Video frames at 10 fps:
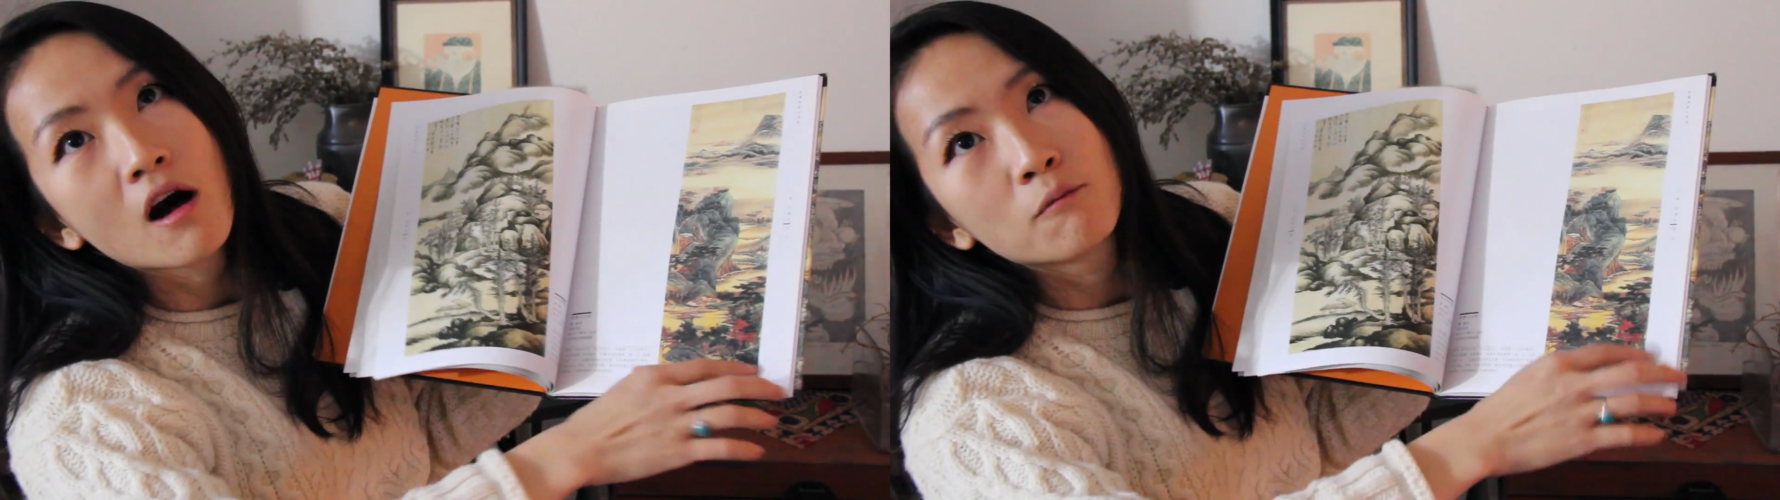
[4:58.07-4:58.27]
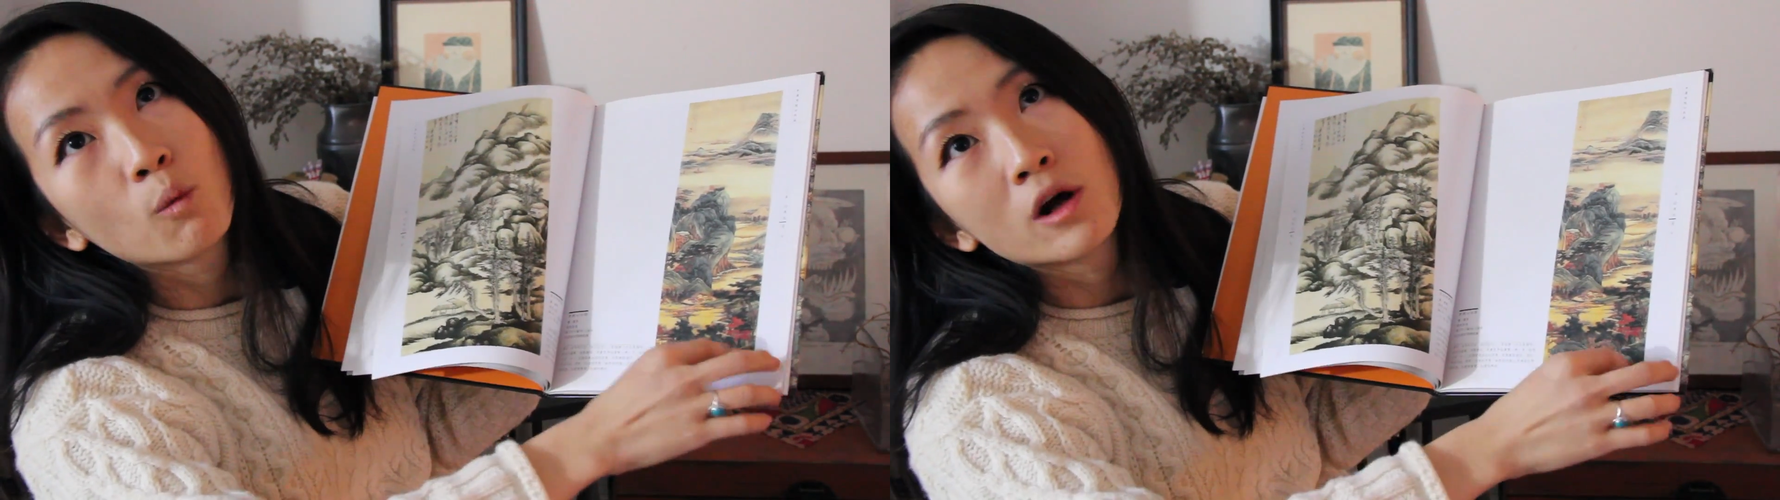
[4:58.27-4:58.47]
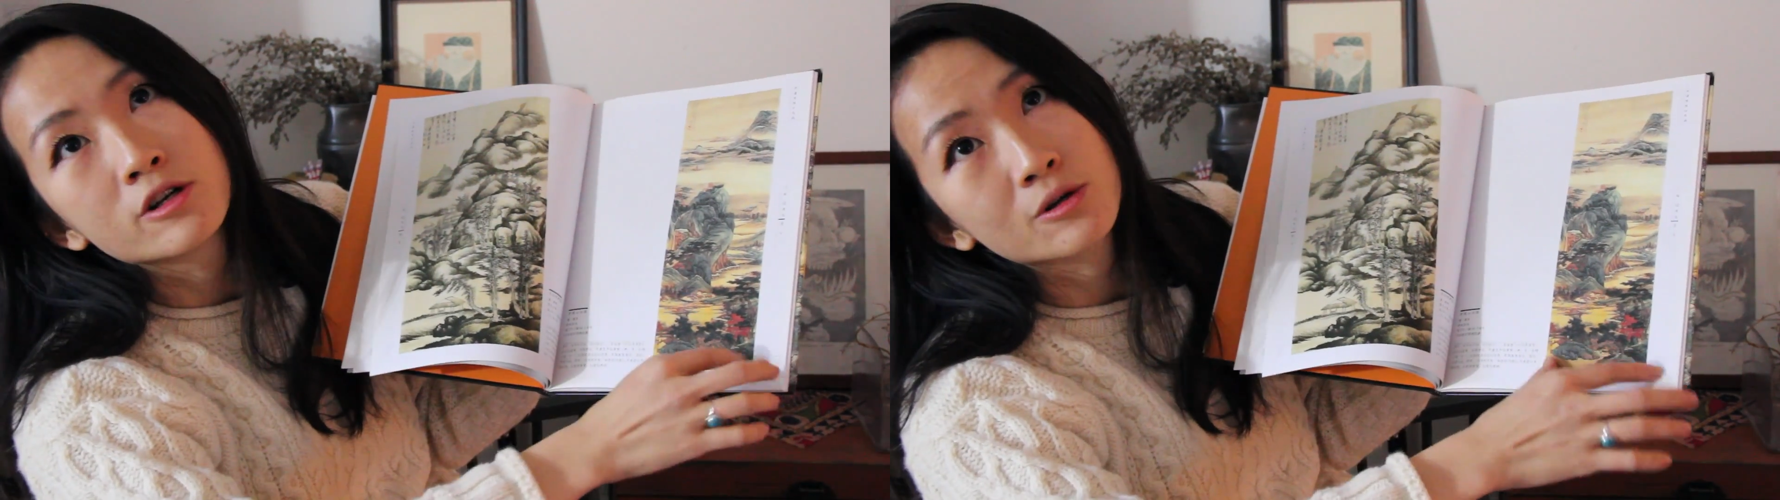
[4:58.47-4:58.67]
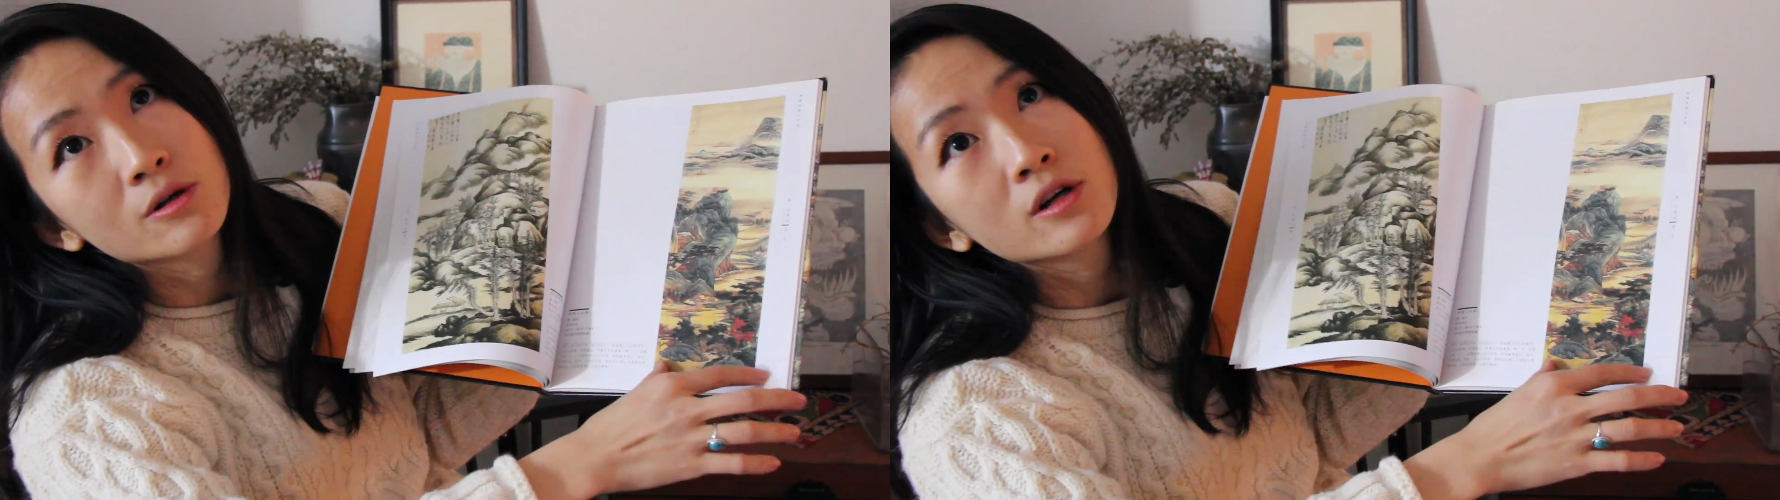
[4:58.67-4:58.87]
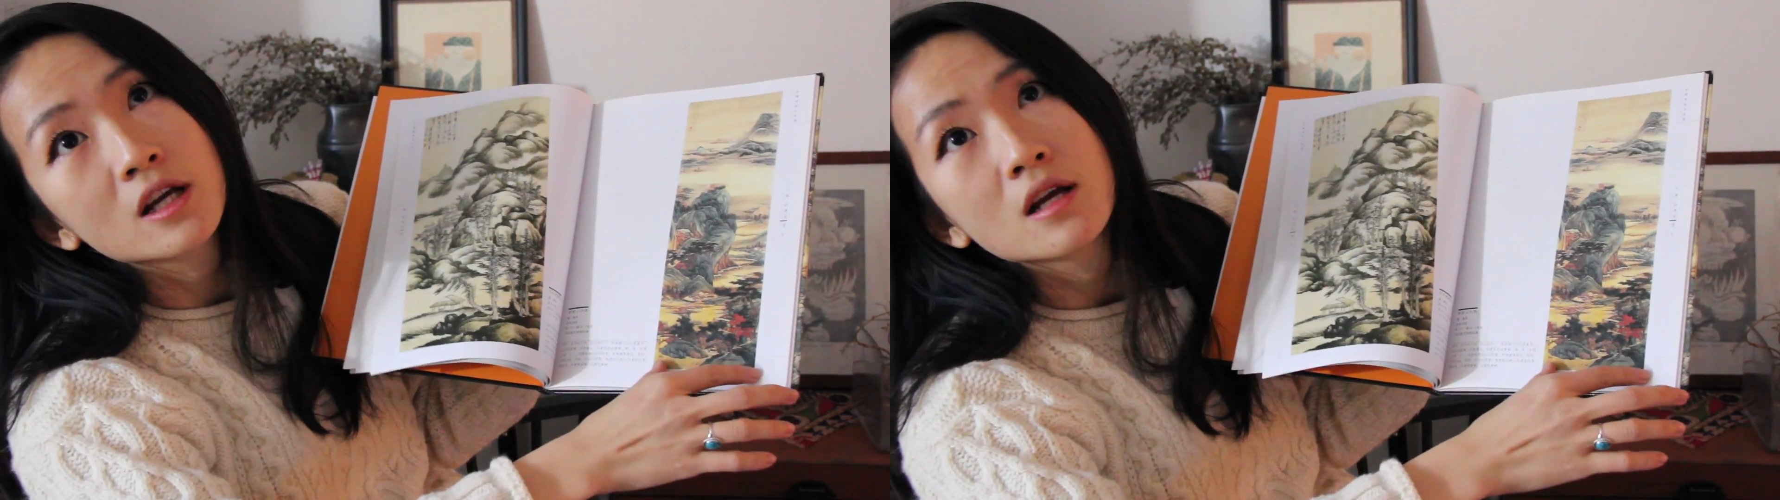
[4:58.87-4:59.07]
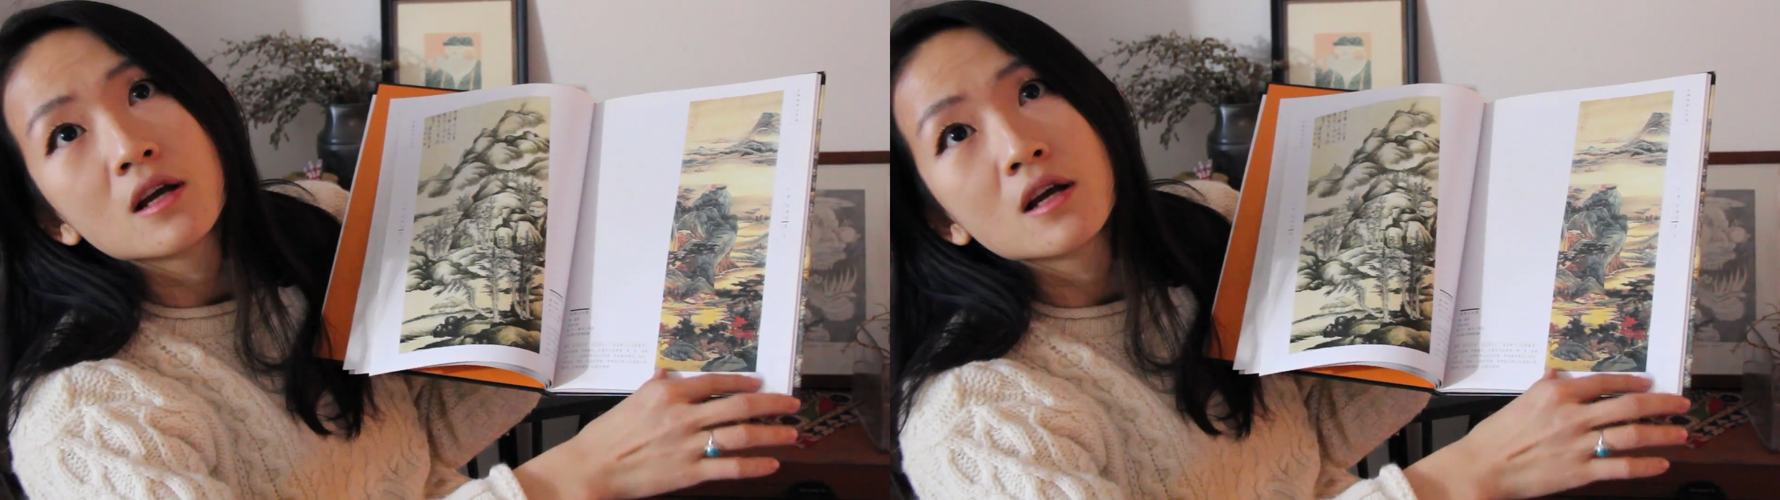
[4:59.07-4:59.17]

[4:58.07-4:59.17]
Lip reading: of one journey.